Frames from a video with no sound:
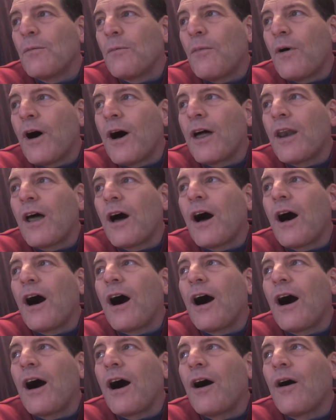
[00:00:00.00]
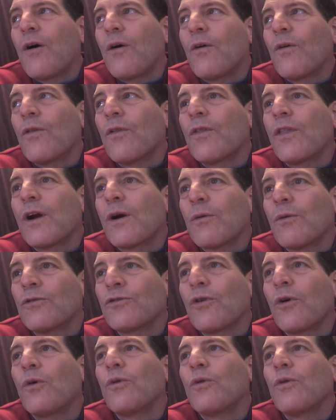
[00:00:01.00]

but there was